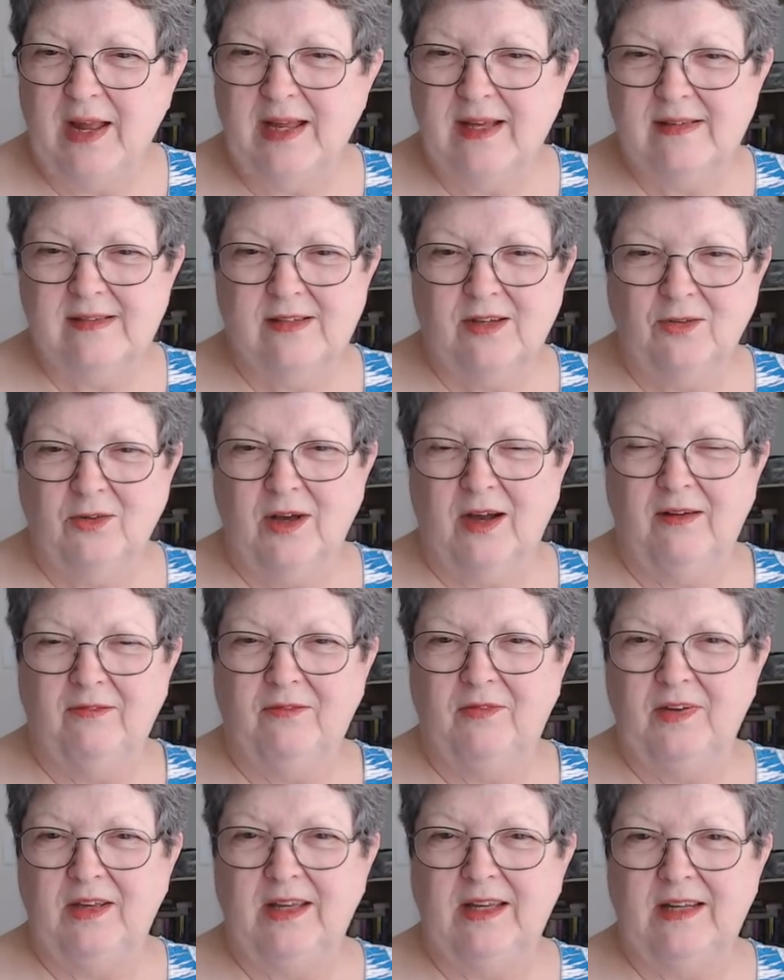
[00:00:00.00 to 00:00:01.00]
It's so
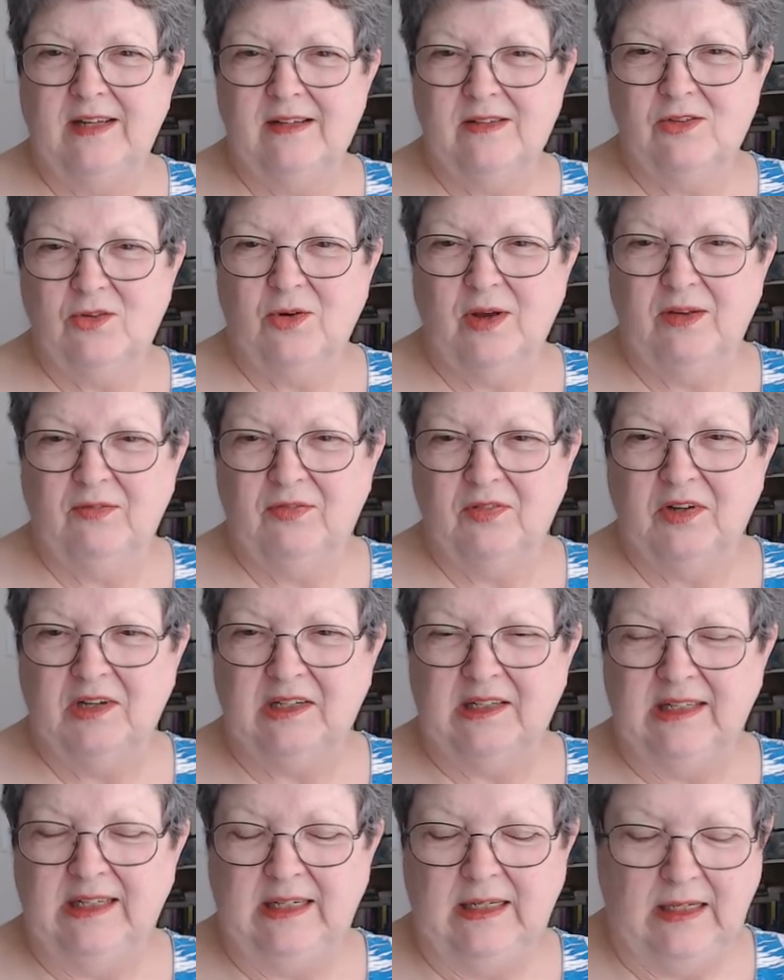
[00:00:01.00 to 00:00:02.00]
comfy and it's great for
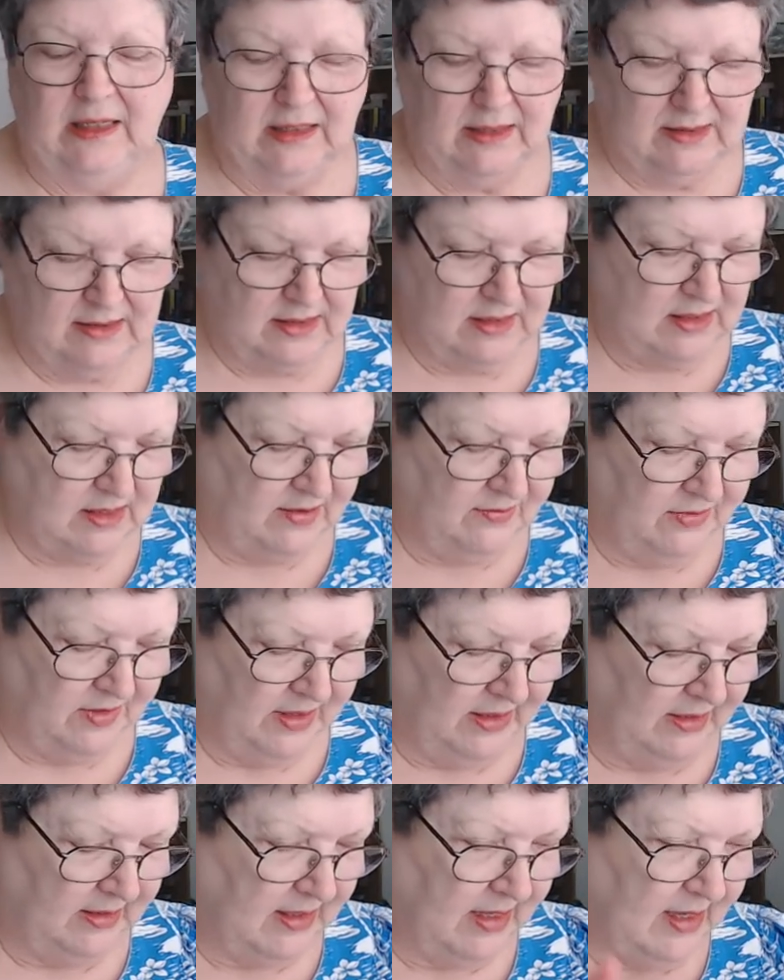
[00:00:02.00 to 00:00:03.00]
cleaning and stuff
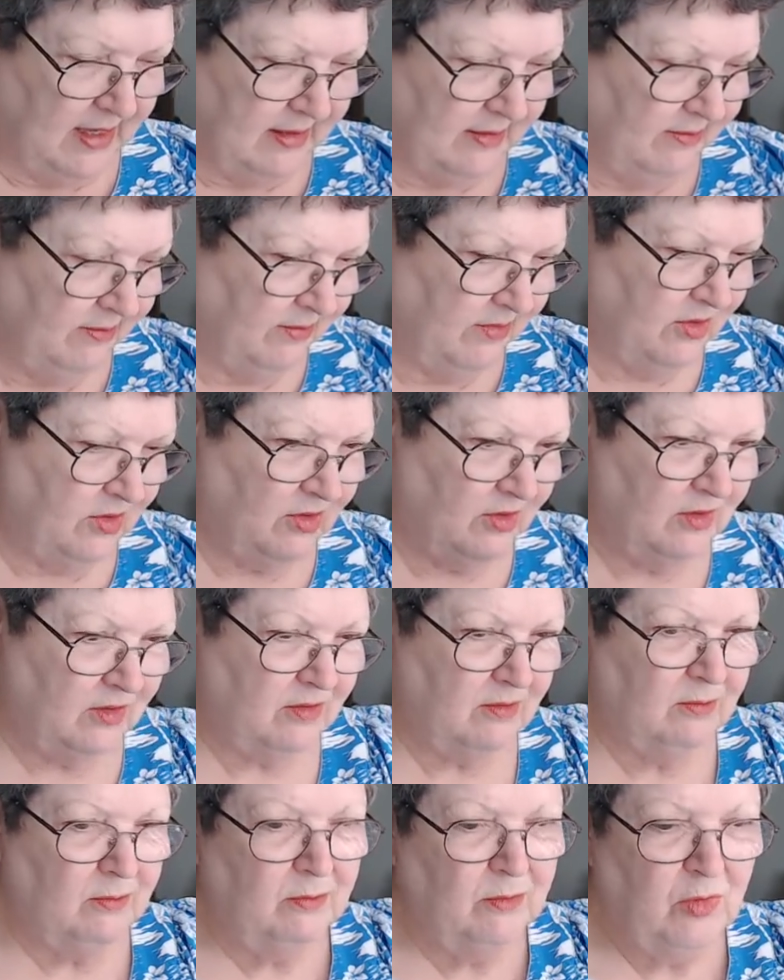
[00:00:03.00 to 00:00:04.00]
like that and just
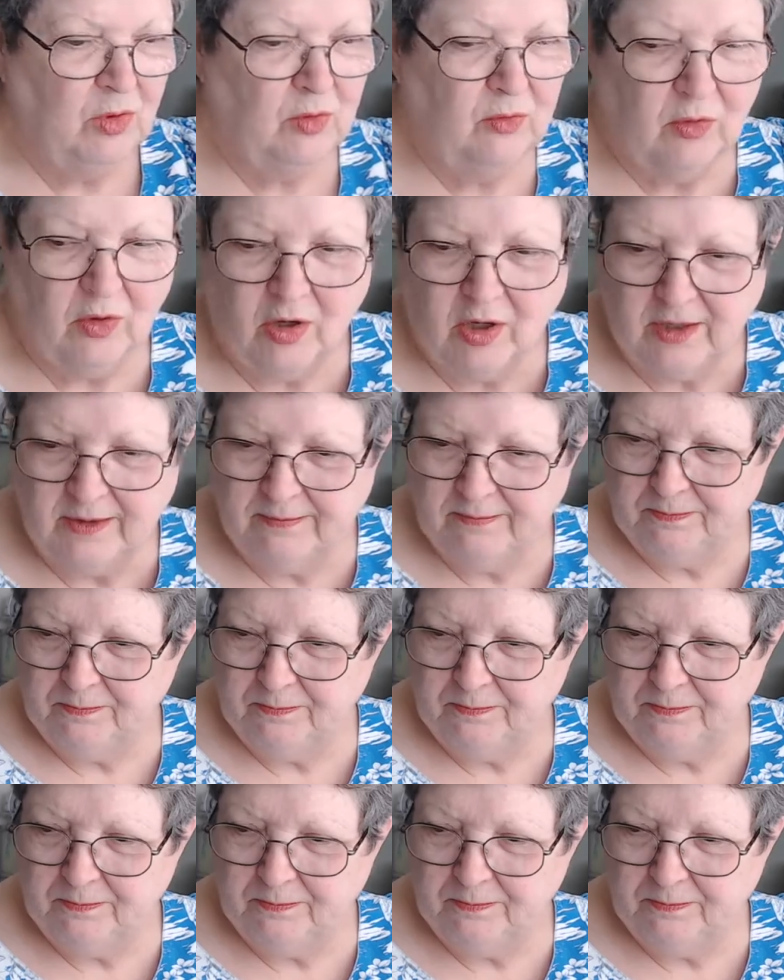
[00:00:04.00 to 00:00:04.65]
move on.